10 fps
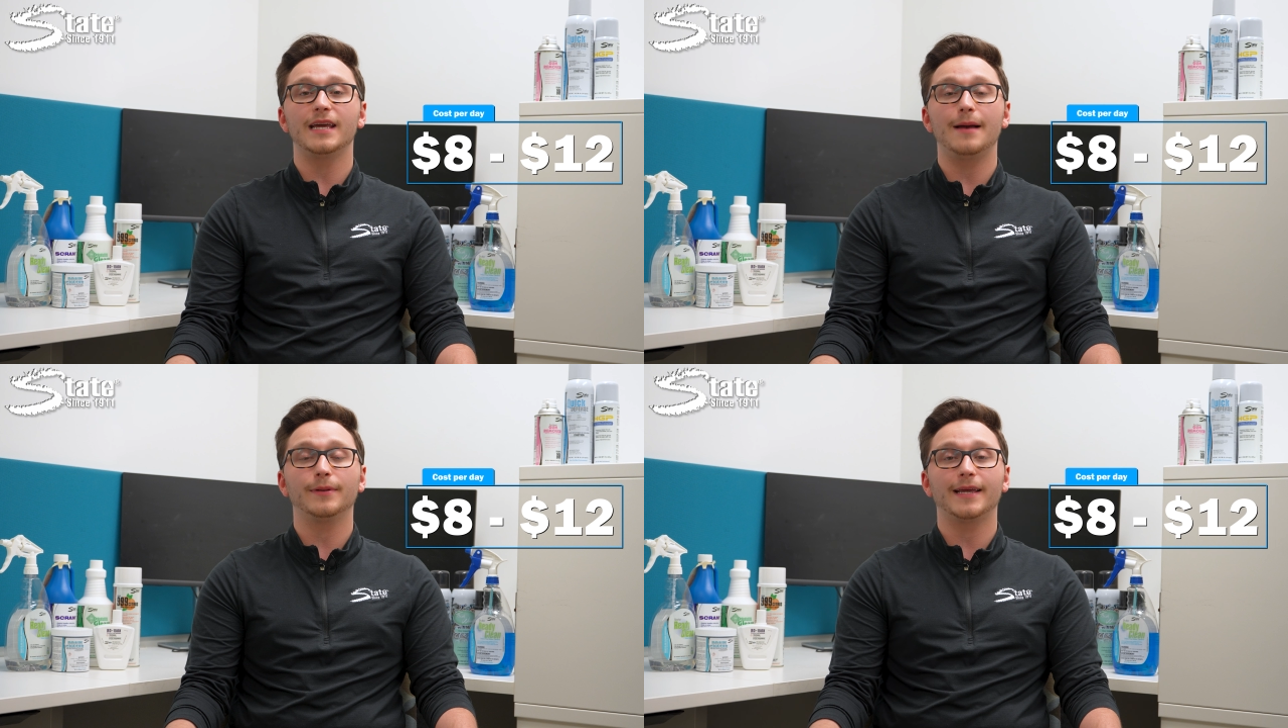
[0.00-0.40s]

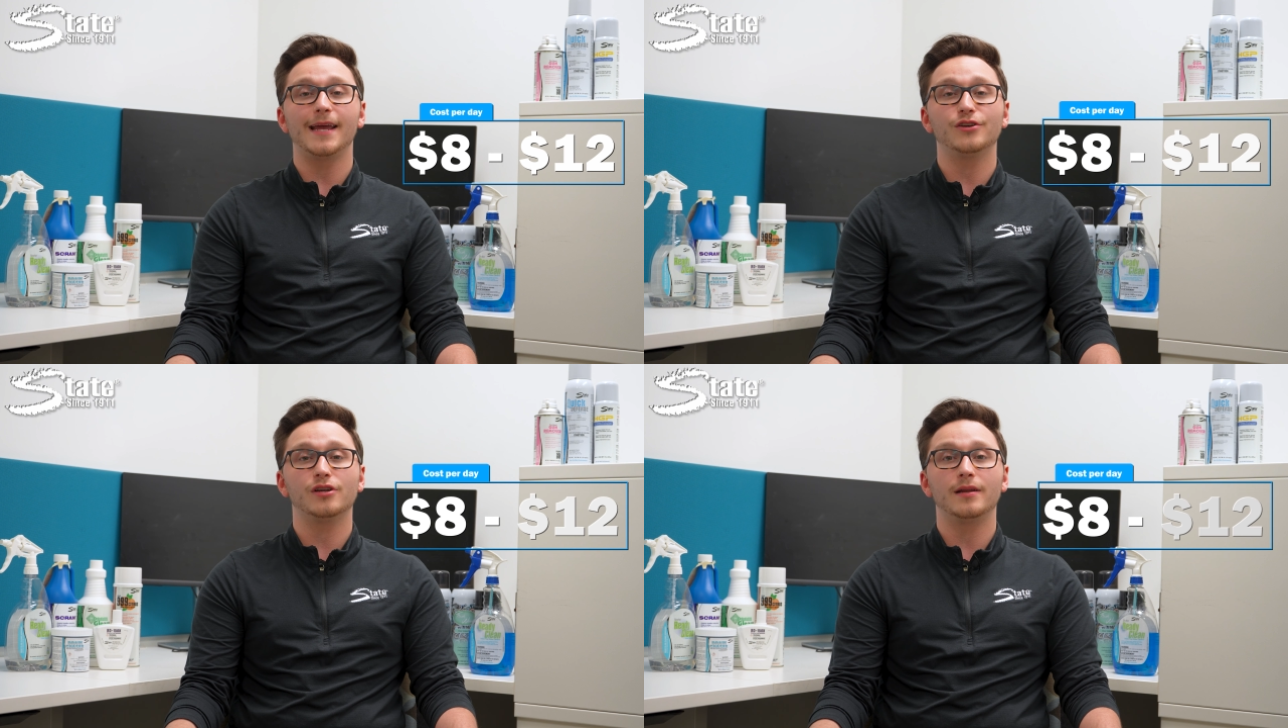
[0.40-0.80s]

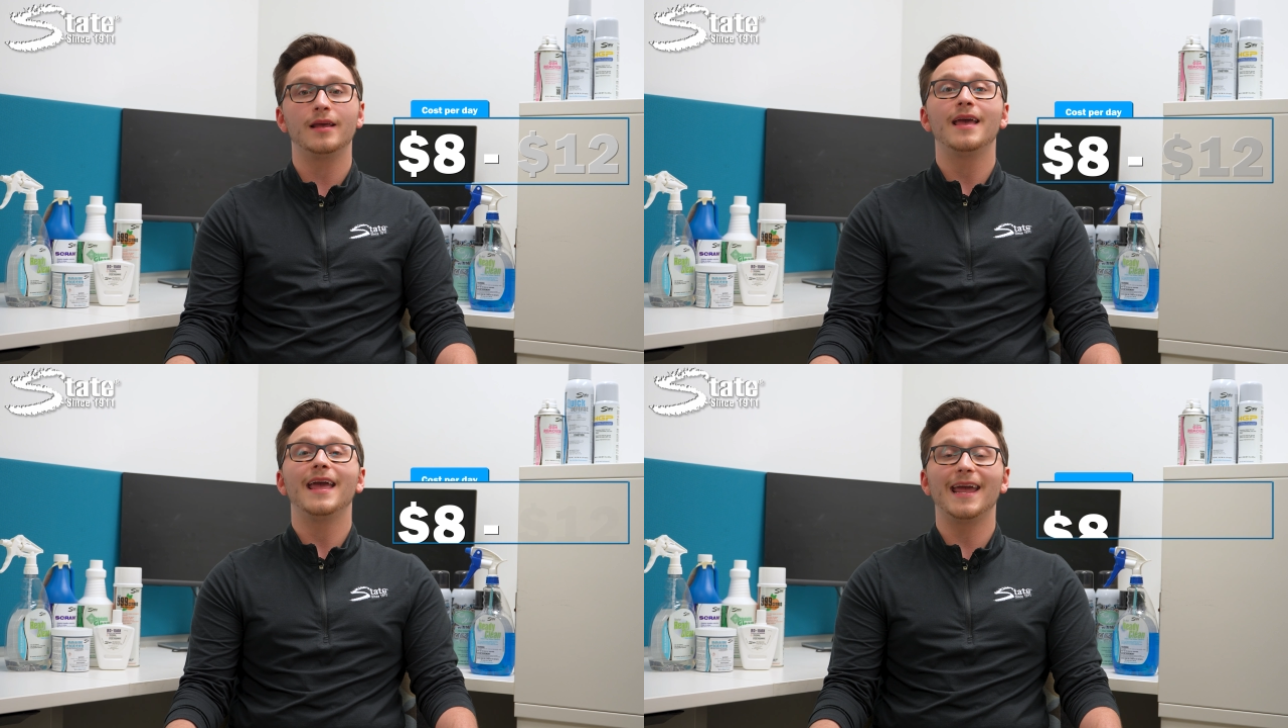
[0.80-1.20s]
application
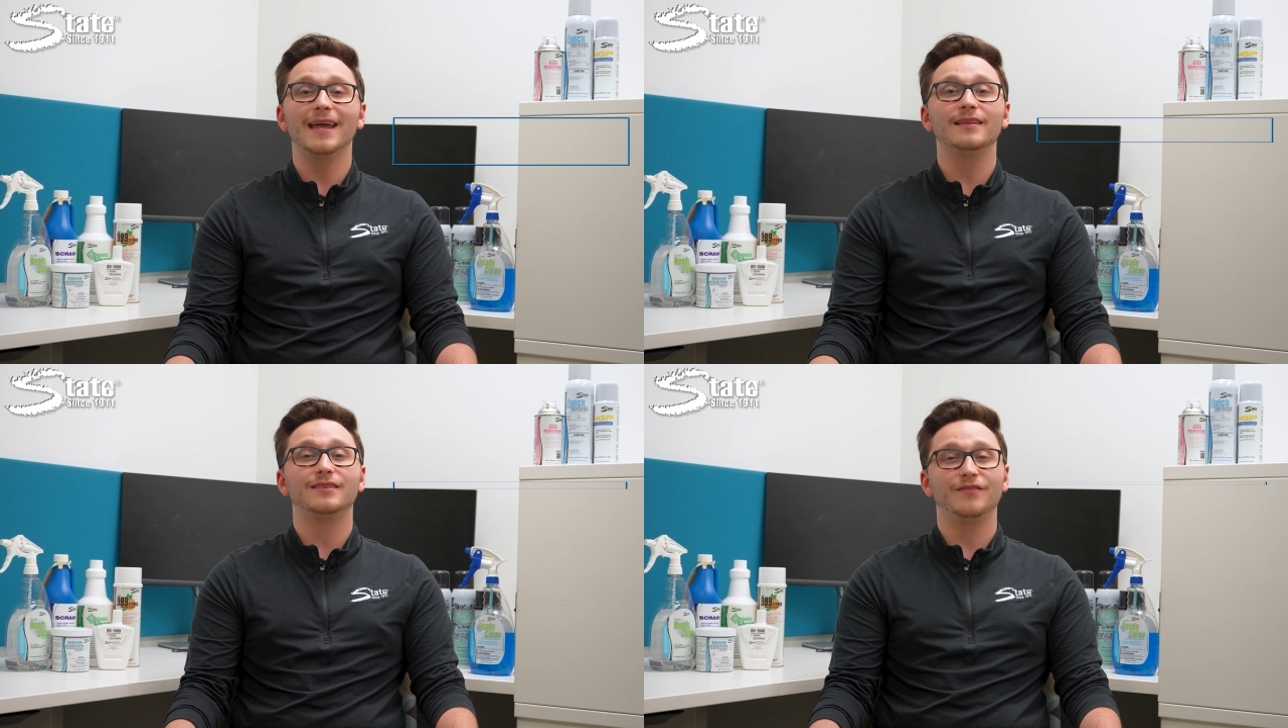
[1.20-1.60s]

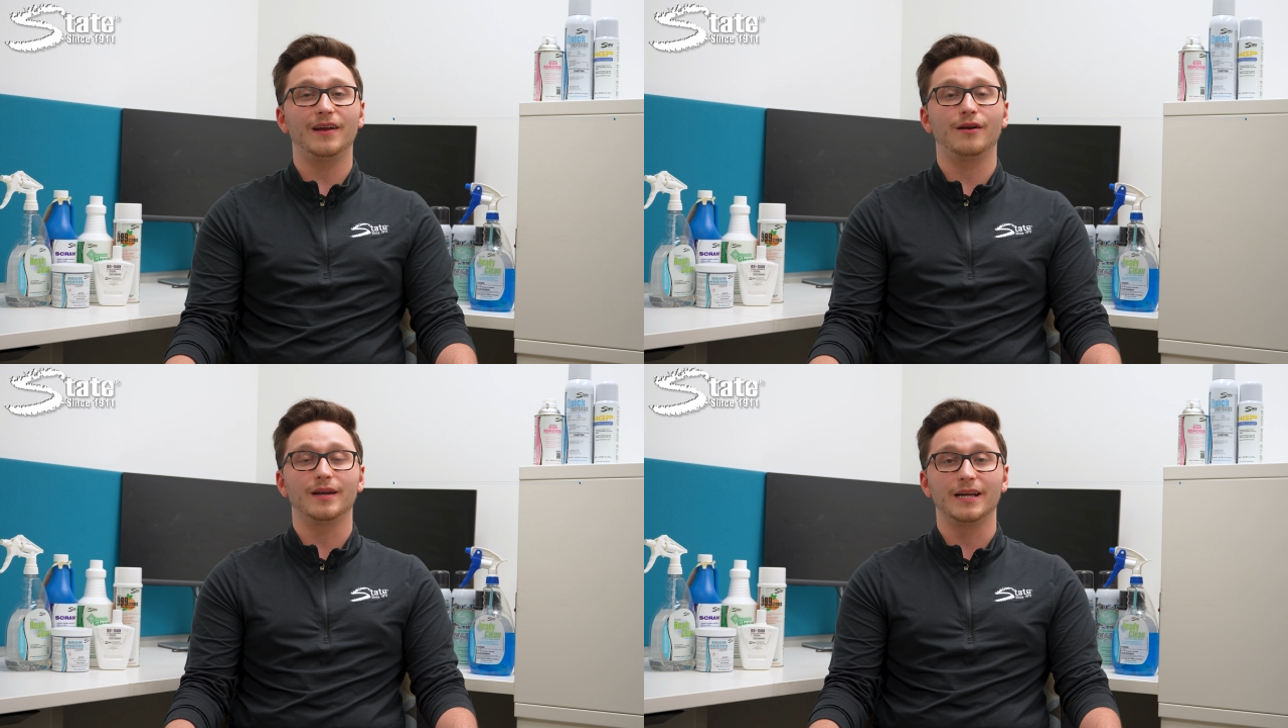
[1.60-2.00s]
and
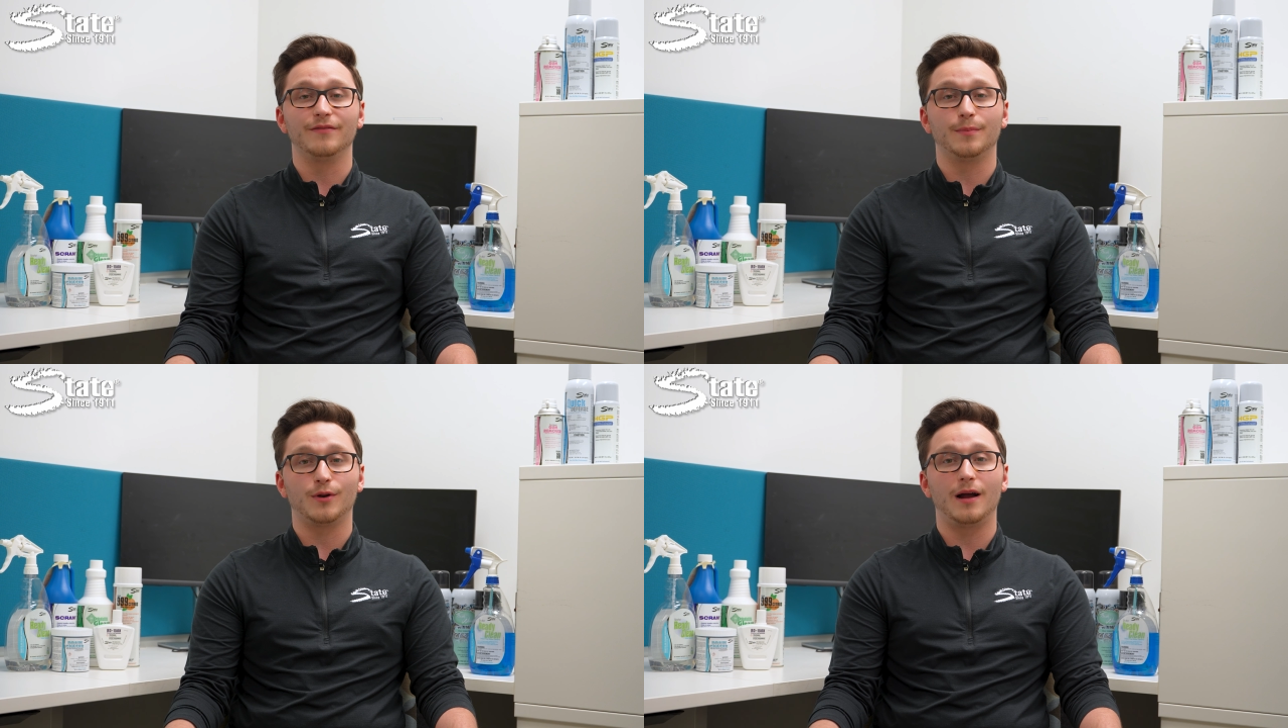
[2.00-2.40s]
severity of
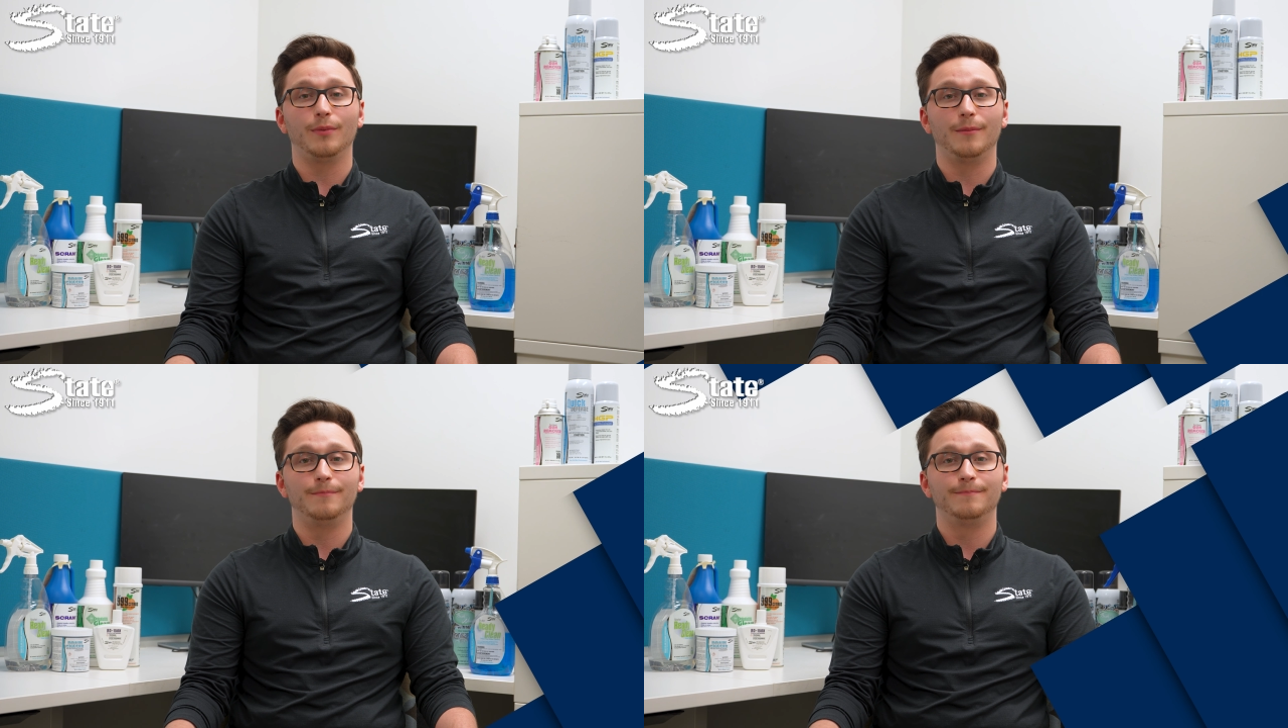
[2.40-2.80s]
the problem.